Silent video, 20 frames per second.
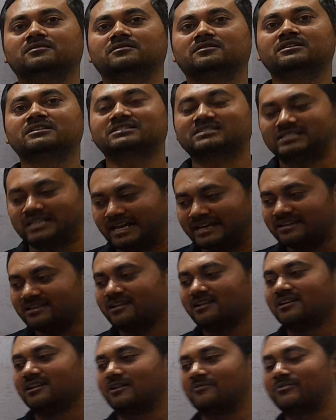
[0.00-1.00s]
It's
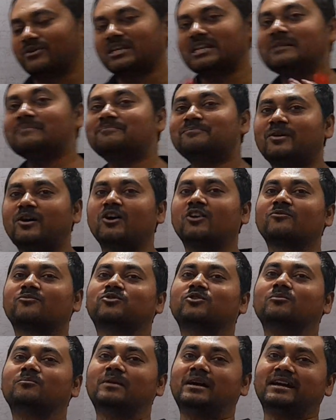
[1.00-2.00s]
like a very
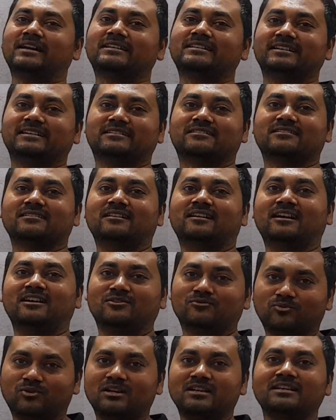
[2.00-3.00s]
powerful magnet, and
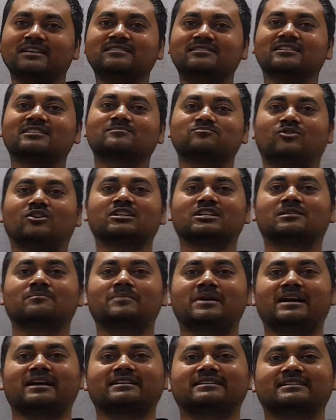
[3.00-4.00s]
one is a smaller
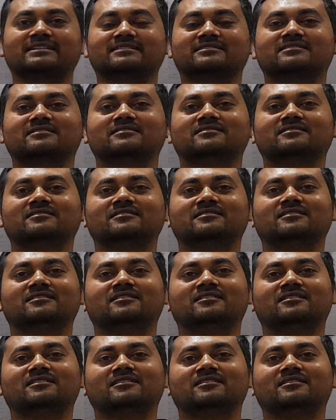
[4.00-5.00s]
magnet.
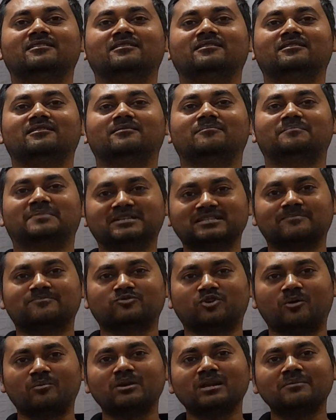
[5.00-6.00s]
But the
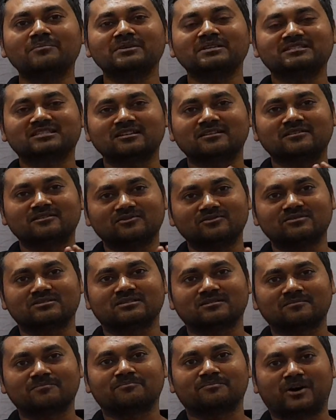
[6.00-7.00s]
problem is
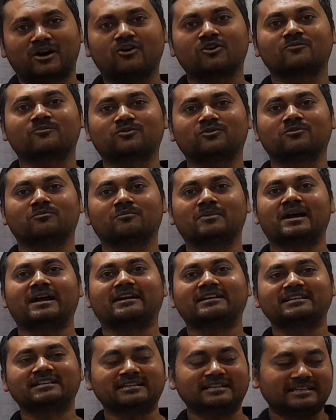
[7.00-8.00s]
the powerful
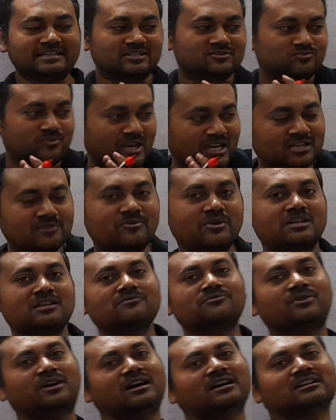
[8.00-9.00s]
magnet is very, very
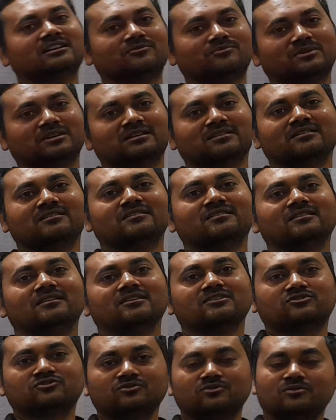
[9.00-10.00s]
far away.
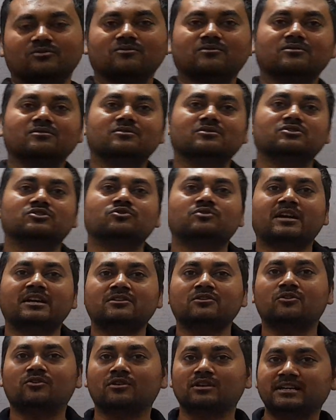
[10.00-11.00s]
So you
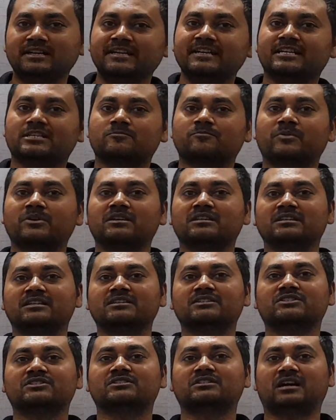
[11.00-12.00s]
can only
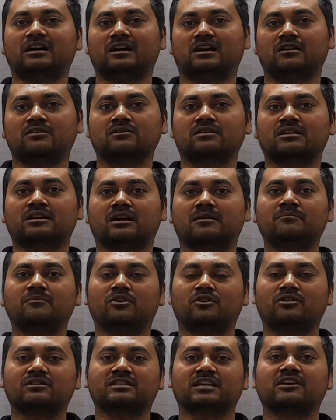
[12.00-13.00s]
experience the outcome
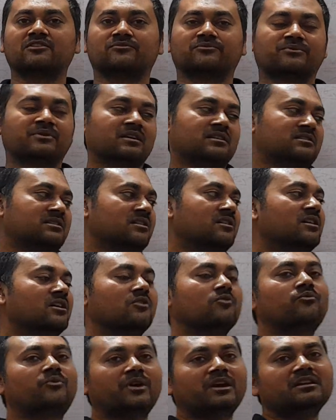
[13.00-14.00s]
or the effect
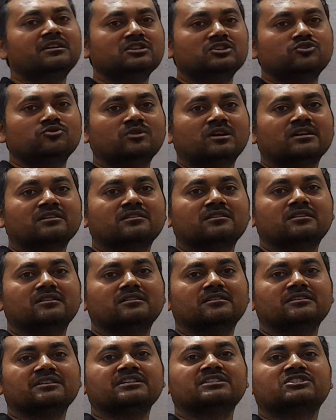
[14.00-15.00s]
when you are
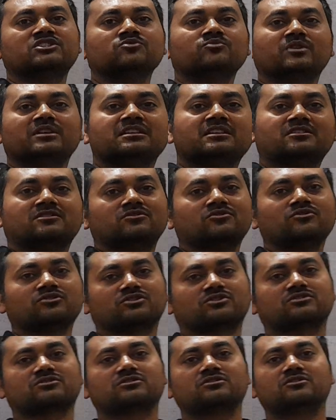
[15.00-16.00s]
reaching very
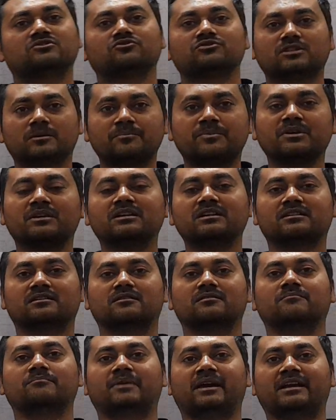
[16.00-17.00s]
close to the
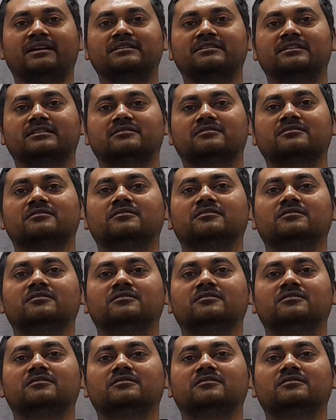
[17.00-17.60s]
bigger magnet.